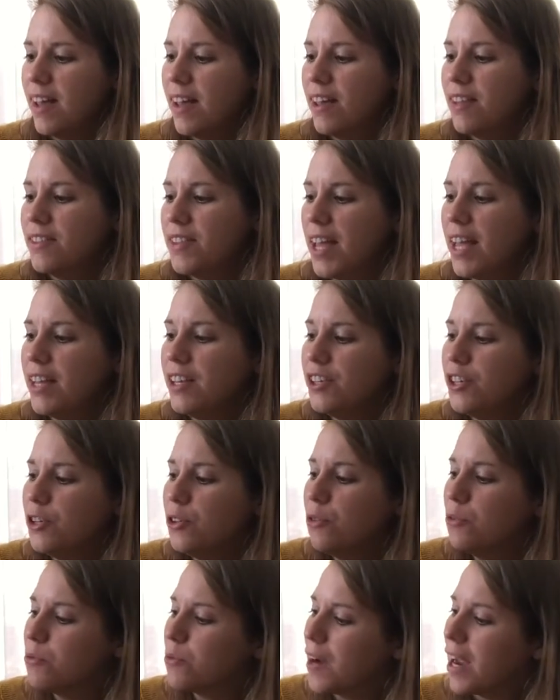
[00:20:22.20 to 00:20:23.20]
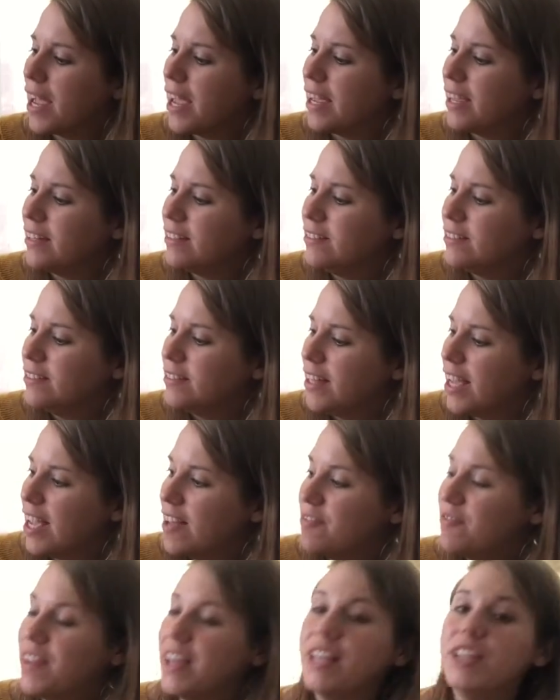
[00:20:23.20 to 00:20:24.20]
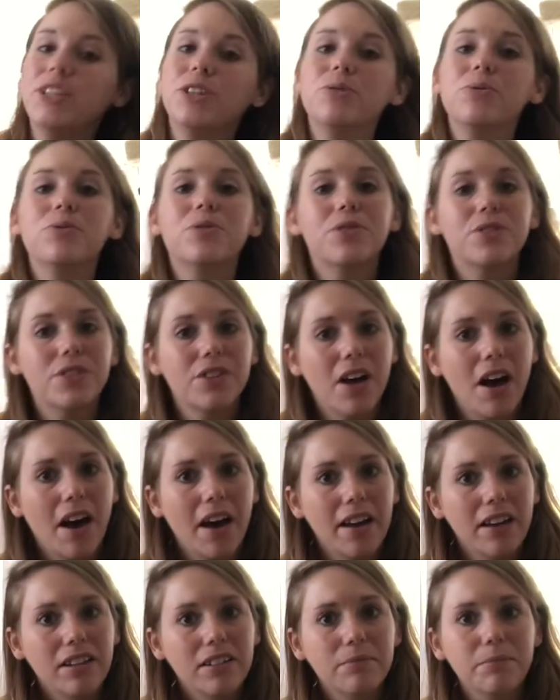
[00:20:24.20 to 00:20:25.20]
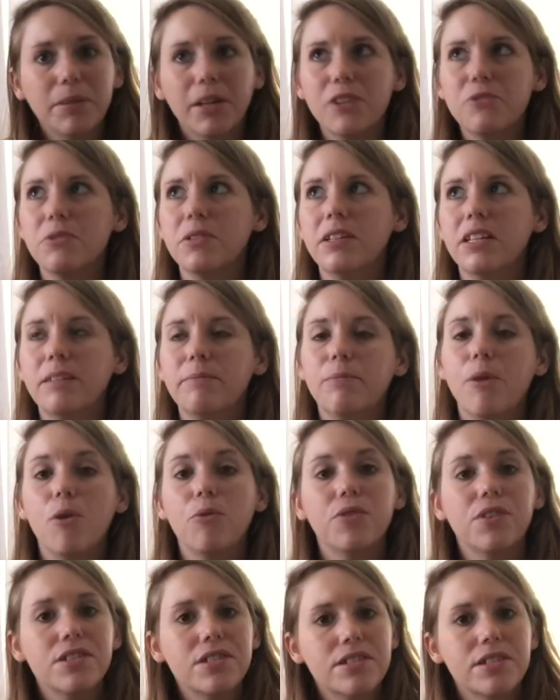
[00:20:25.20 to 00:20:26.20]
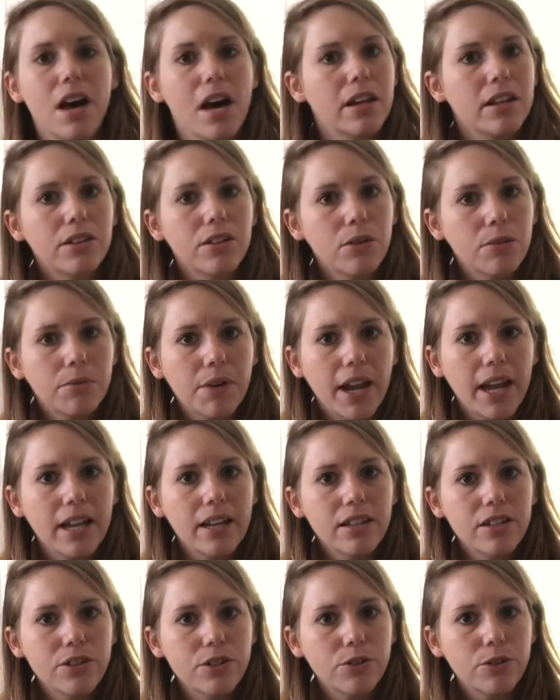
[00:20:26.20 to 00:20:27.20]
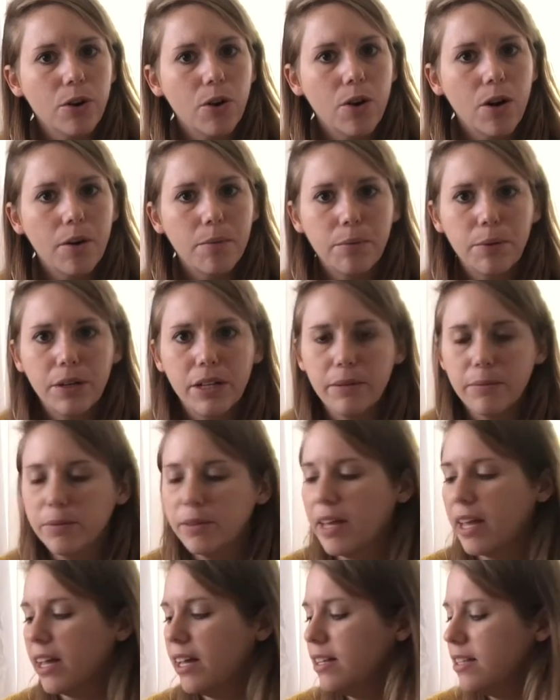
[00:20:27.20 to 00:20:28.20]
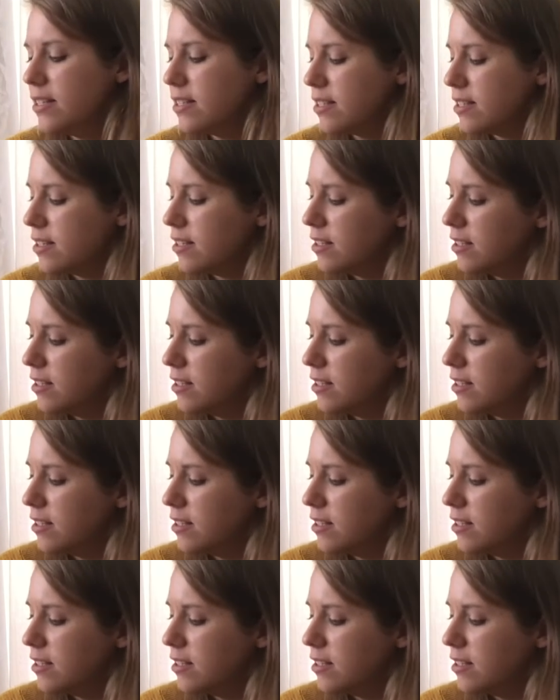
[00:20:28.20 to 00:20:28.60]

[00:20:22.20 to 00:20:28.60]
Thank you, rain, and thank you, sun, because we need both the sun and the rain to grow our pretty plants.